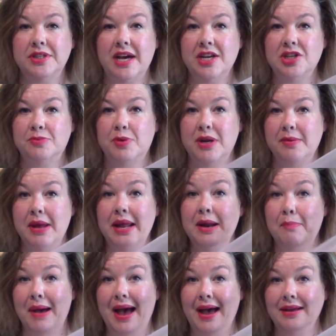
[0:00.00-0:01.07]
I just put it in a
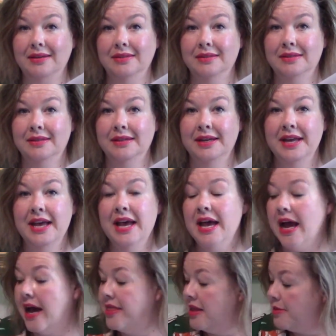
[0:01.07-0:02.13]
bag.
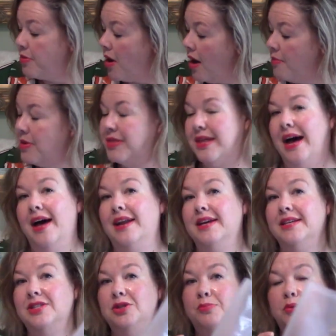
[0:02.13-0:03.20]
And then the problem with that is you